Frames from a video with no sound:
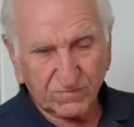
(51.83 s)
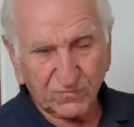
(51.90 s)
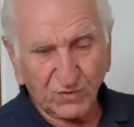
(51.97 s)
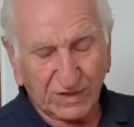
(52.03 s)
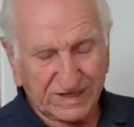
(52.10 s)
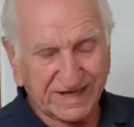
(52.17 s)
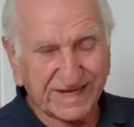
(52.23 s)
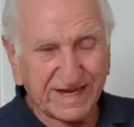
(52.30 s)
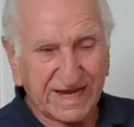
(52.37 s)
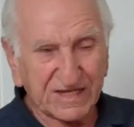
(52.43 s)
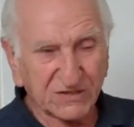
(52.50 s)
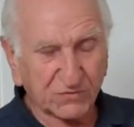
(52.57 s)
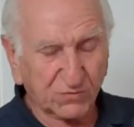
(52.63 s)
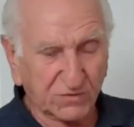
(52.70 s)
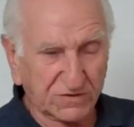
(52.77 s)
Well,
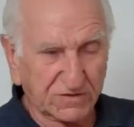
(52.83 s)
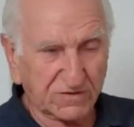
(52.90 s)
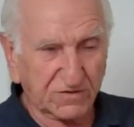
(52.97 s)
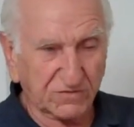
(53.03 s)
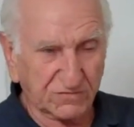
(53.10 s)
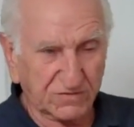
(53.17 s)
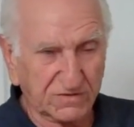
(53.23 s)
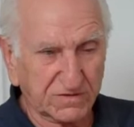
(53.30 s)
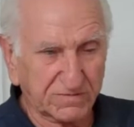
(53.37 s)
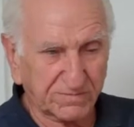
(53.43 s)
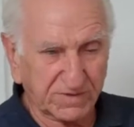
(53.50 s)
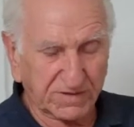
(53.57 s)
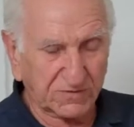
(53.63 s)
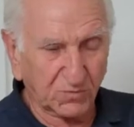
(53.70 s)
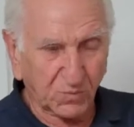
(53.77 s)
gas was used,
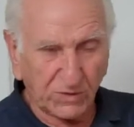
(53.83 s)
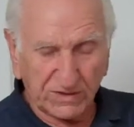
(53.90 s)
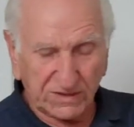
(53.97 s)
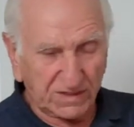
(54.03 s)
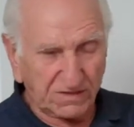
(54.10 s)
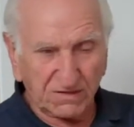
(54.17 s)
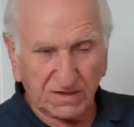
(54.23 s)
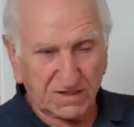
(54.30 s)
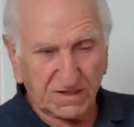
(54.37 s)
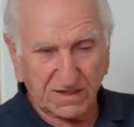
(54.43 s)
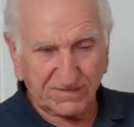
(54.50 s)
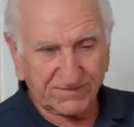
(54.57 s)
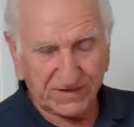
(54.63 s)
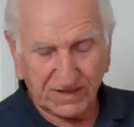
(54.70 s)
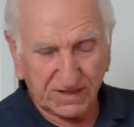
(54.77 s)
but we did not
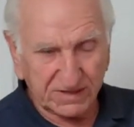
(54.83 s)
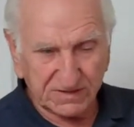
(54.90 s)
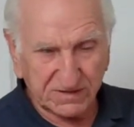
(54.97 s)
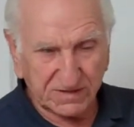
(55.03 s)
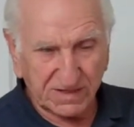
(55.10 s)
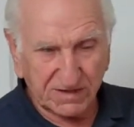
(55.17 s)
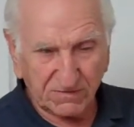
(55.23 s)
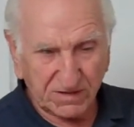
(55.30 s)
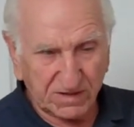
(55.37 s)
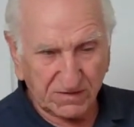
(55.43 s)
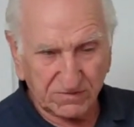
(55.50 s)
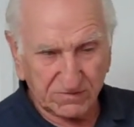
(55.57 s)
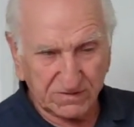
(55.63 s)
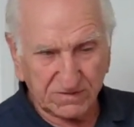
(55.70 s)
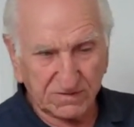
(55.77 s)
have gas in our
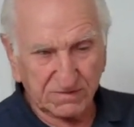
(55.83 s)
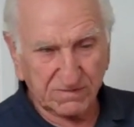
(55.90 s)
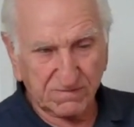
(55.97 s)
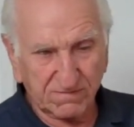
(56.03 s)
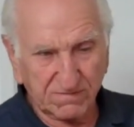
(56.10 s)
house.